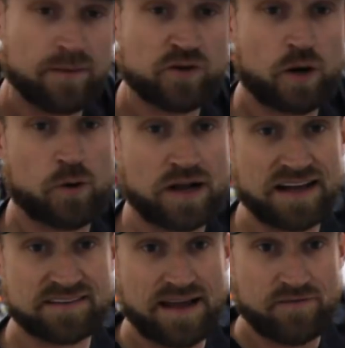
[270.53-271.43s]
turbo
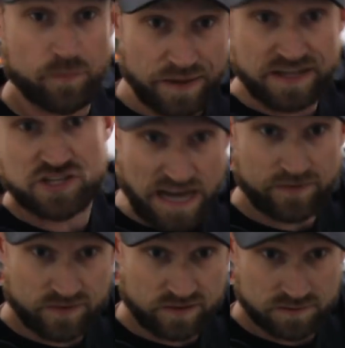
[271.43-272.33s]
guys have the big
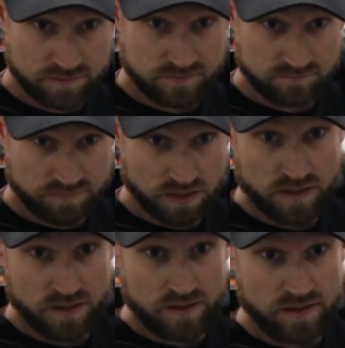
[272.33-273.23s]
shafts,
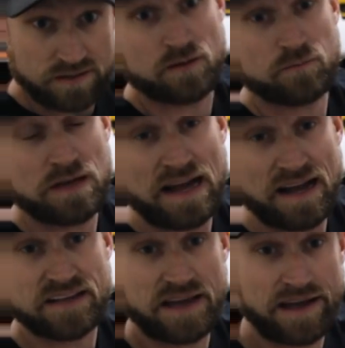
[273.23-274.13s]
and some
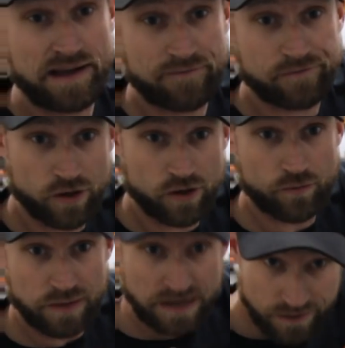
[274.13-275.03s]
guys have, you know, the
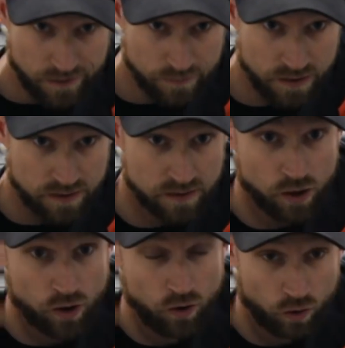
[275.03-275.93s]
medium
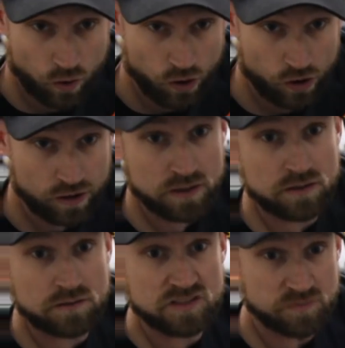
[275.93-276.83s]
or
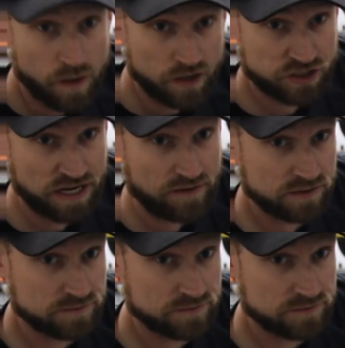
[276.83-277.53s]
small shaft.